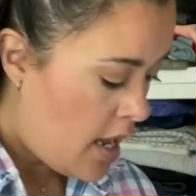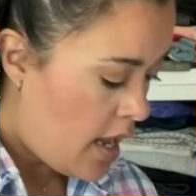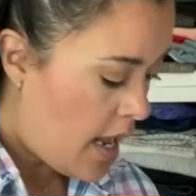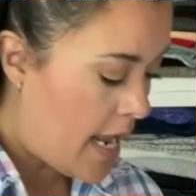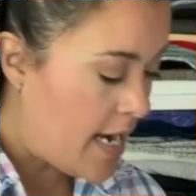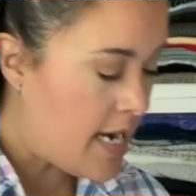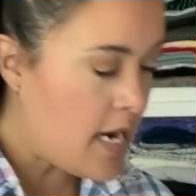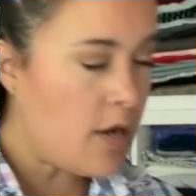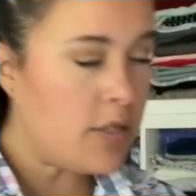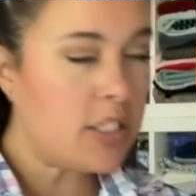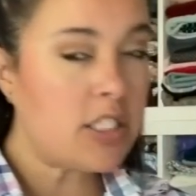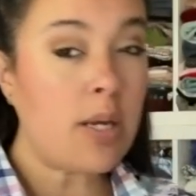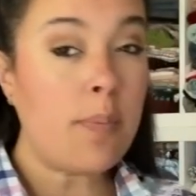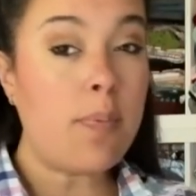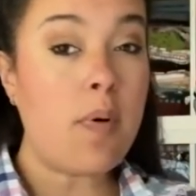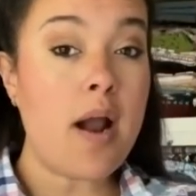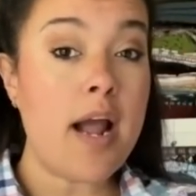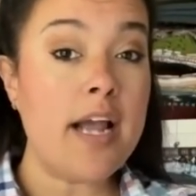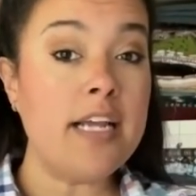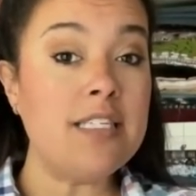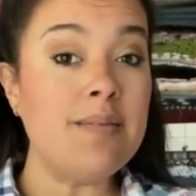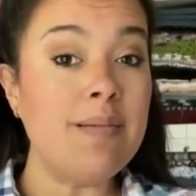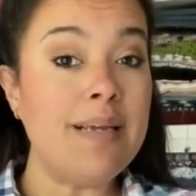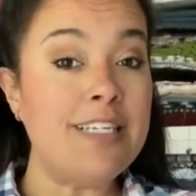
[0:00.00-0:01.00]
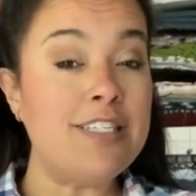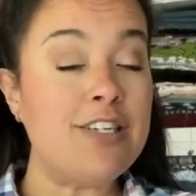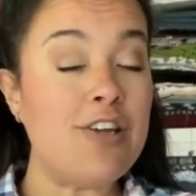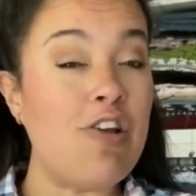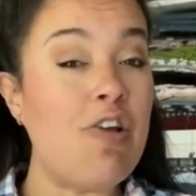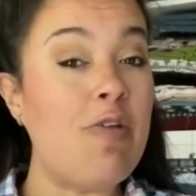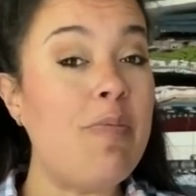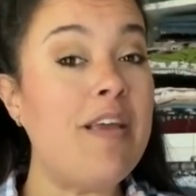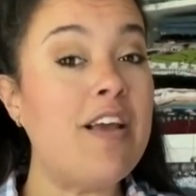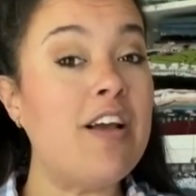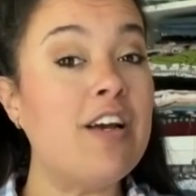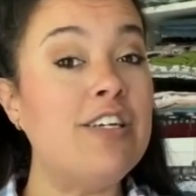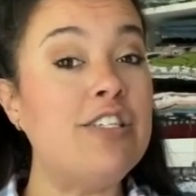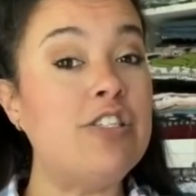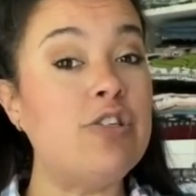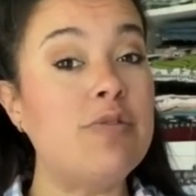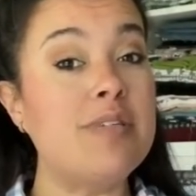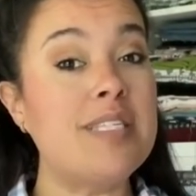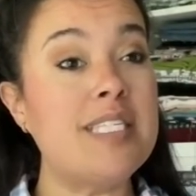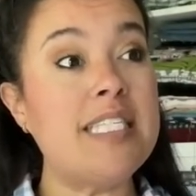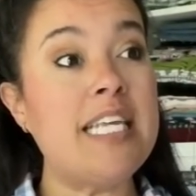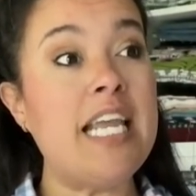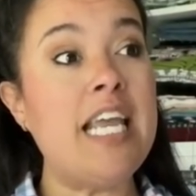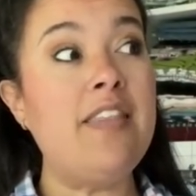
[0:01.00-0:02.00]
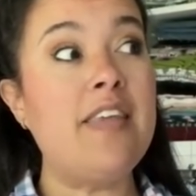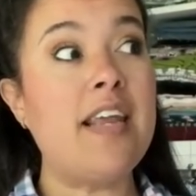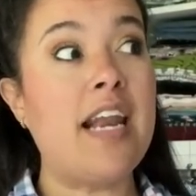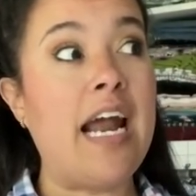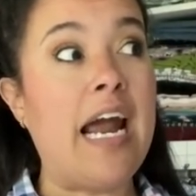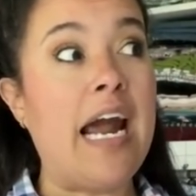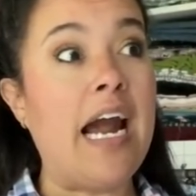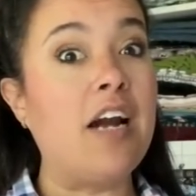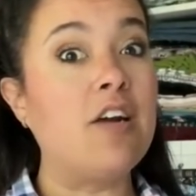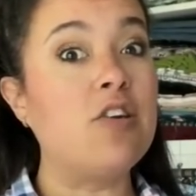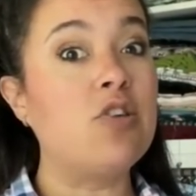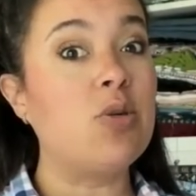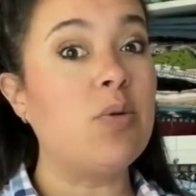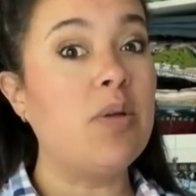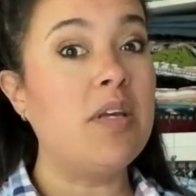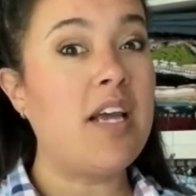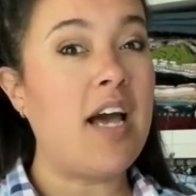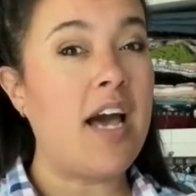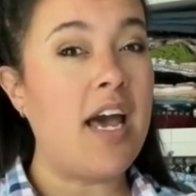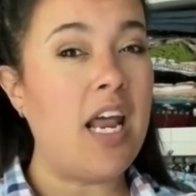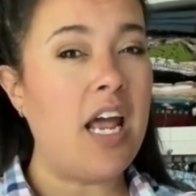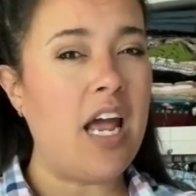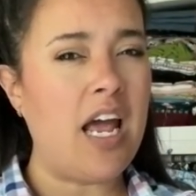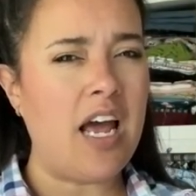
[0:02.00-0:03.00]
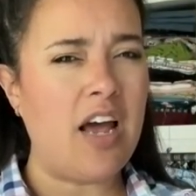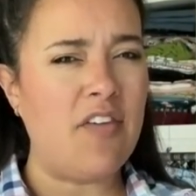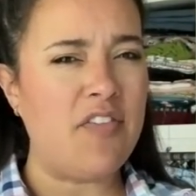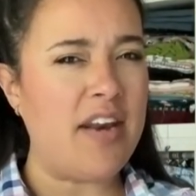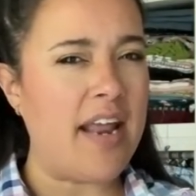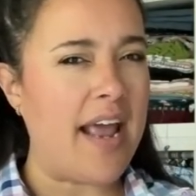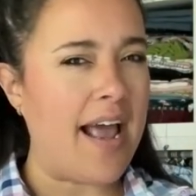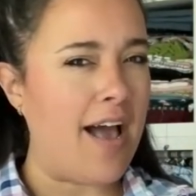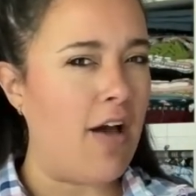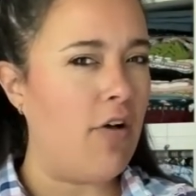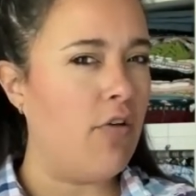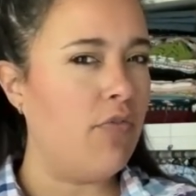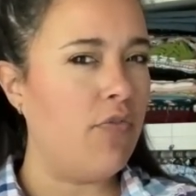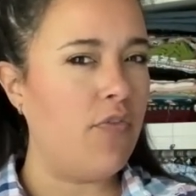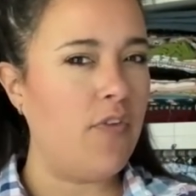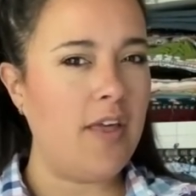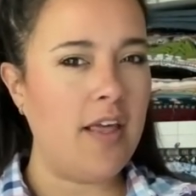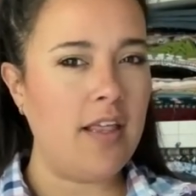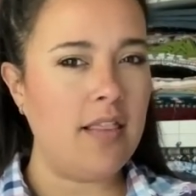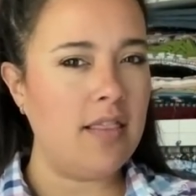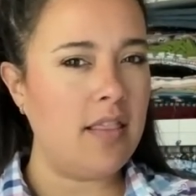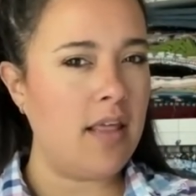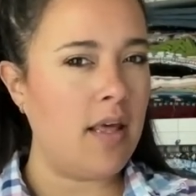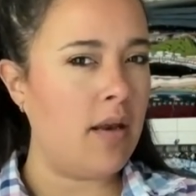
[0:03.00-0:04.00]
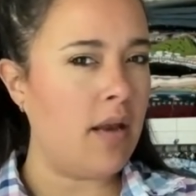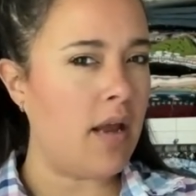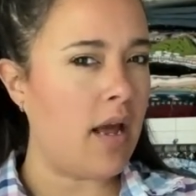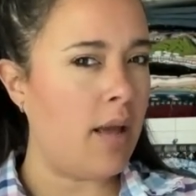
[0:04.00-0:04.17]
And it surprised me too because you'll see that I actually kind of have an outfit that